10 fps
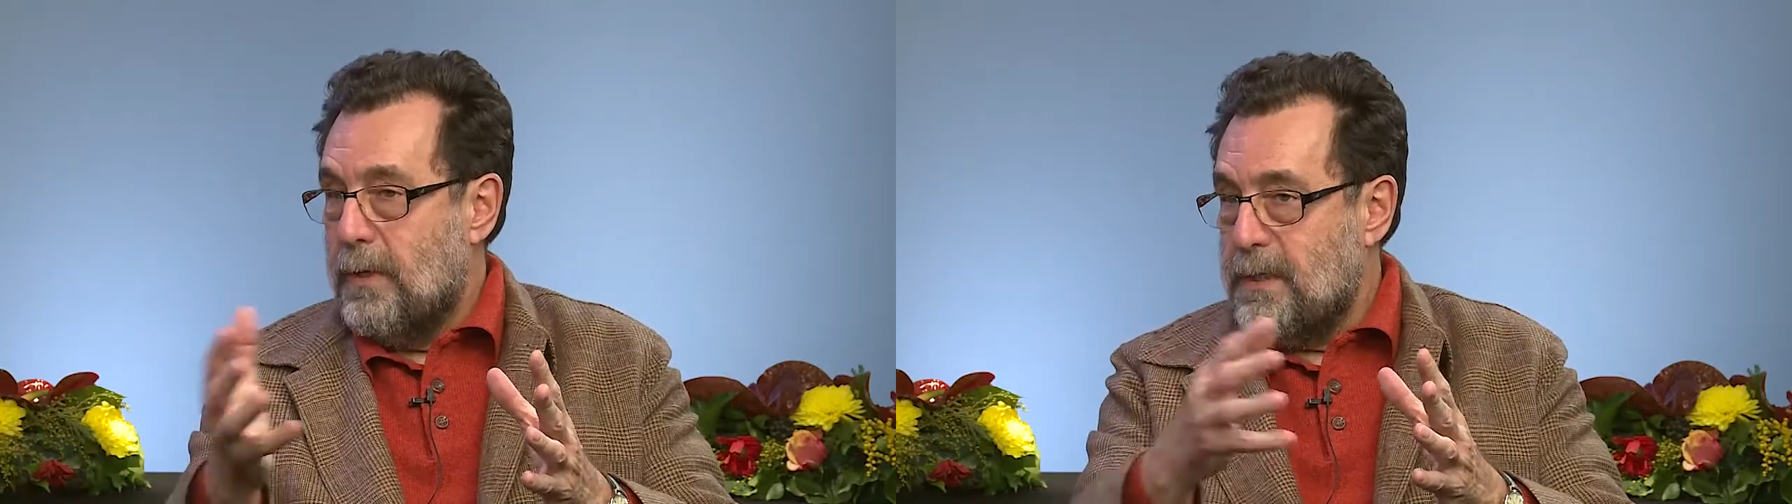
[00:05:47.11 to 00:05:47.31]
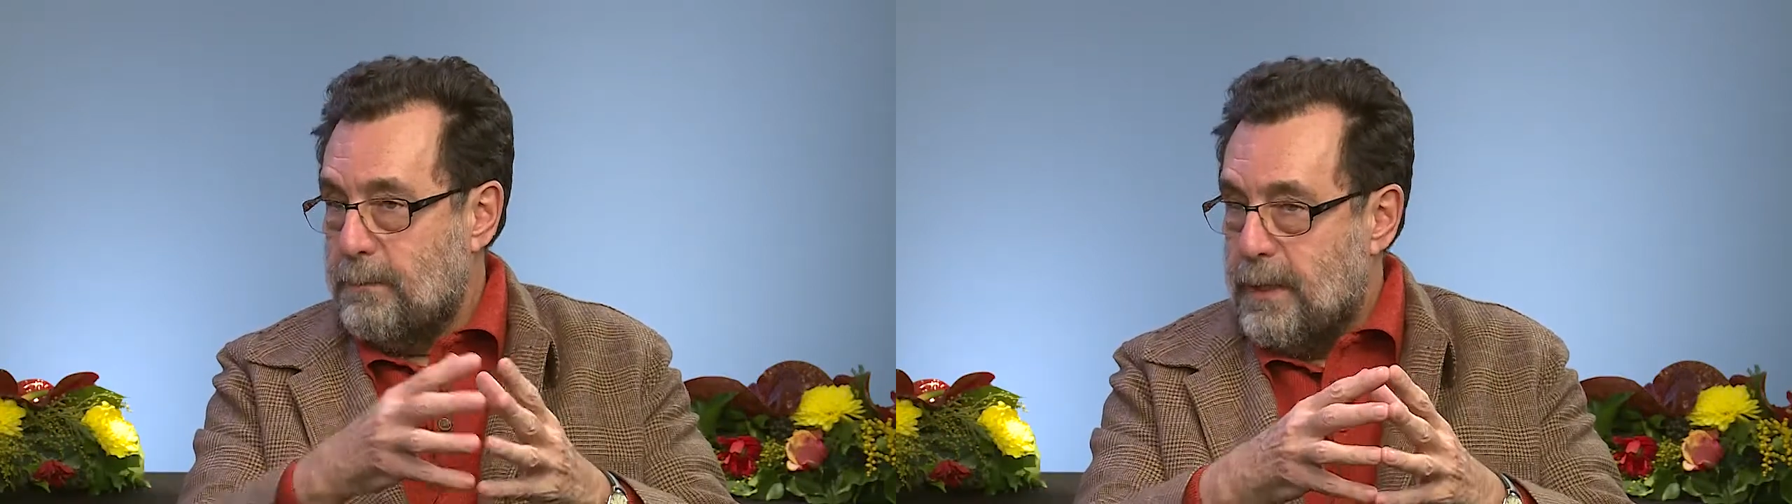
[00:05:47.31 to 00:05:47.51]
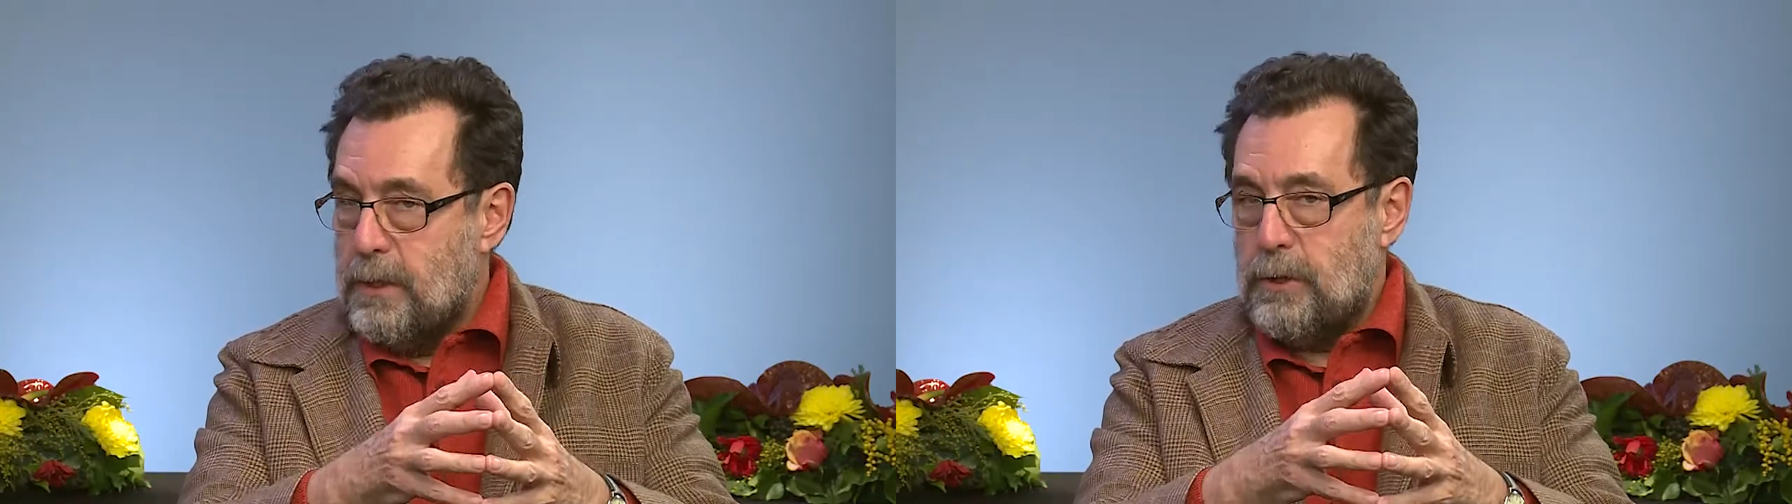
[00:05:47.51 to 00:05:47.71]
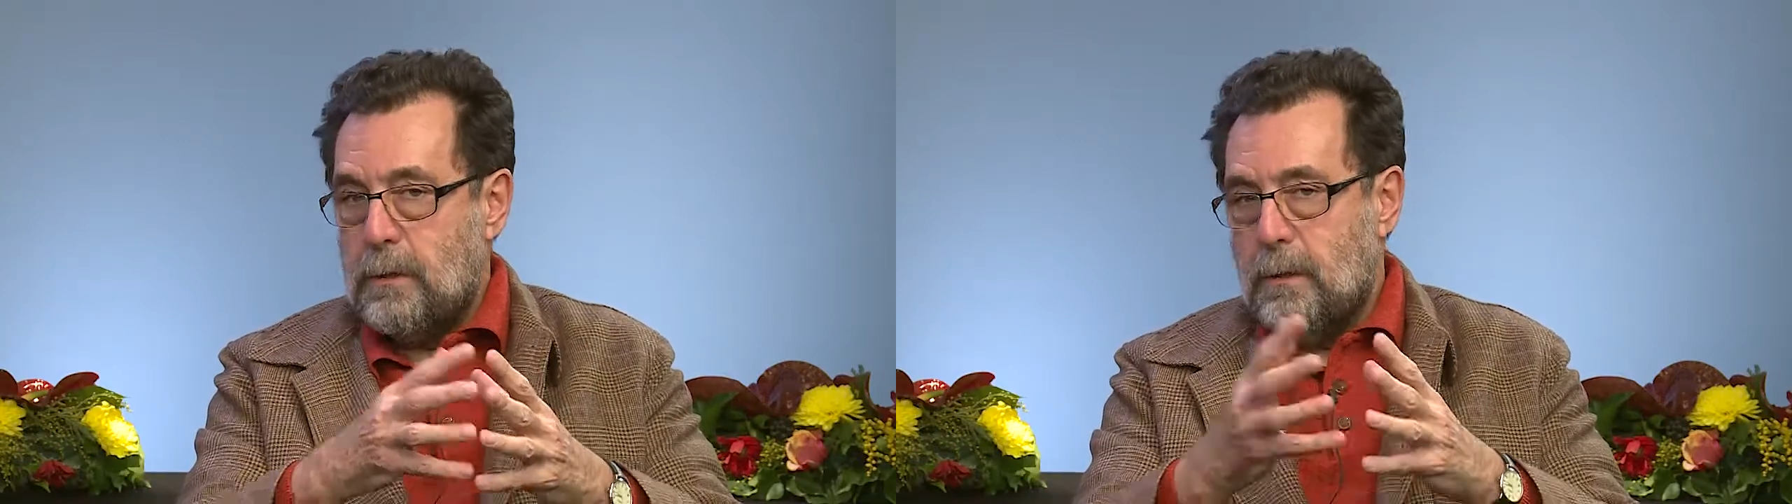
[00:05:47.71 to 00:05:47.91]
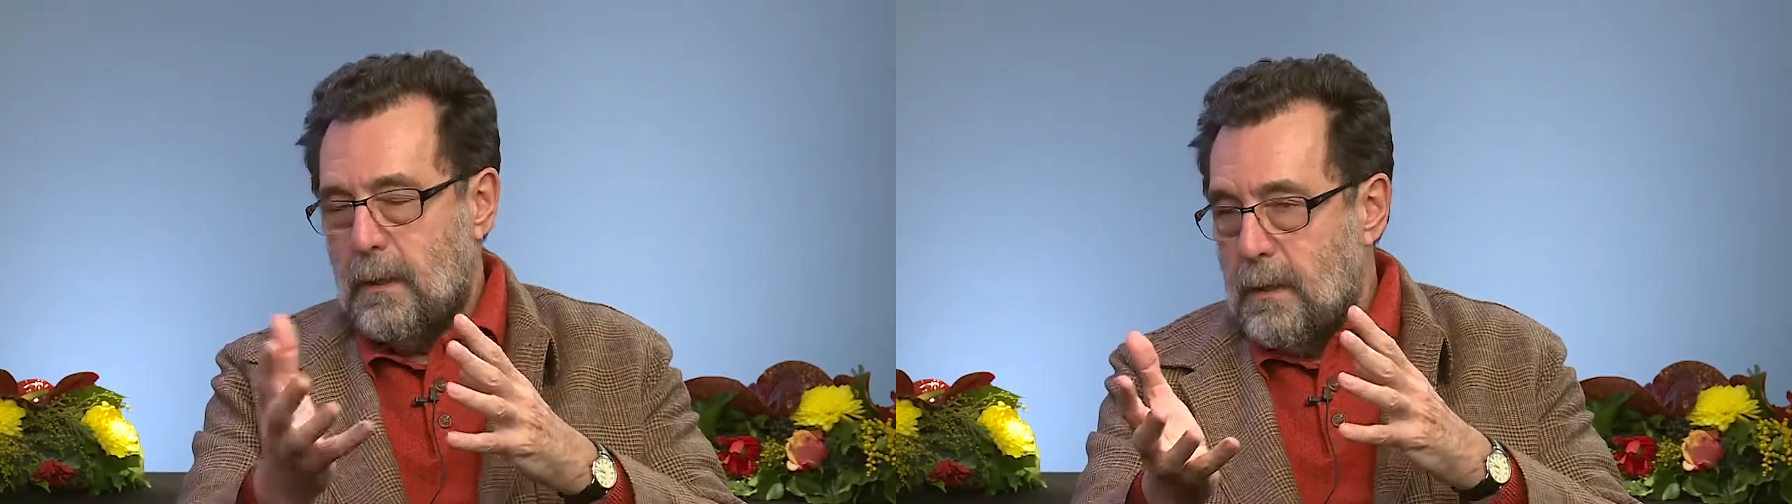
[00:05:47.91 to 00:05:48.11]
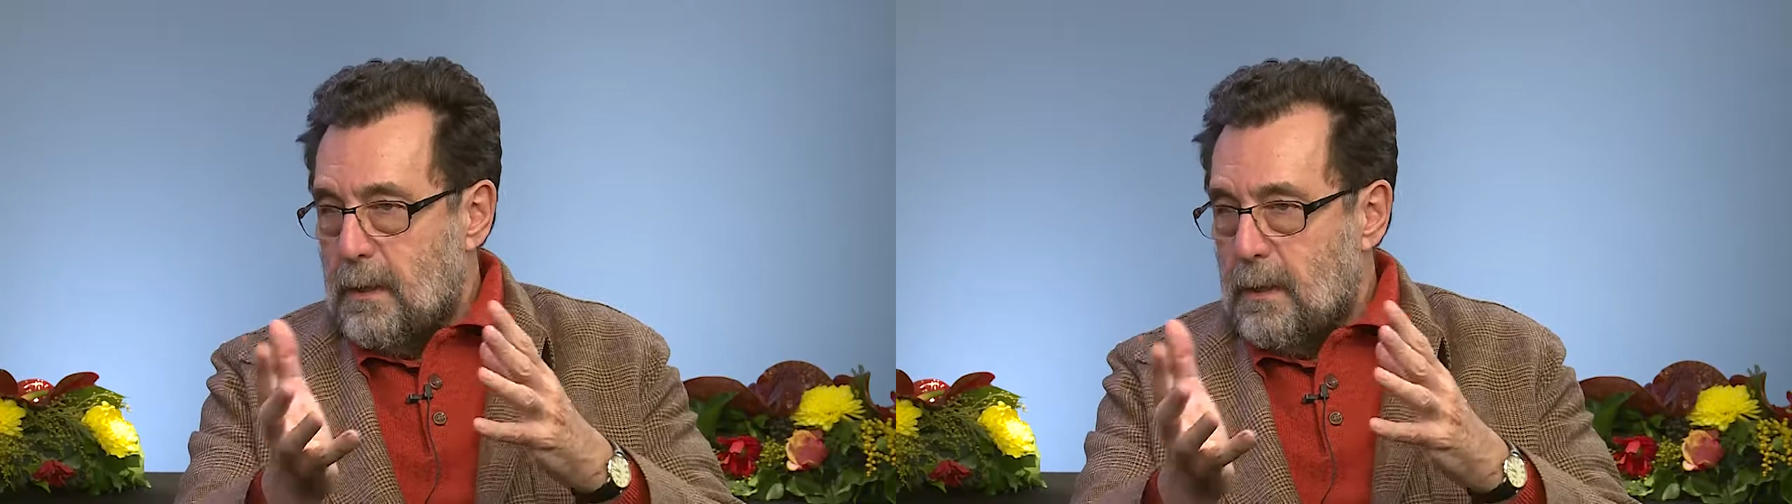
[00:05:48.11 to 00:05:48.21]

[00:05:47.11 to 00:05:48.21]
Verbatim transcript: risk patients.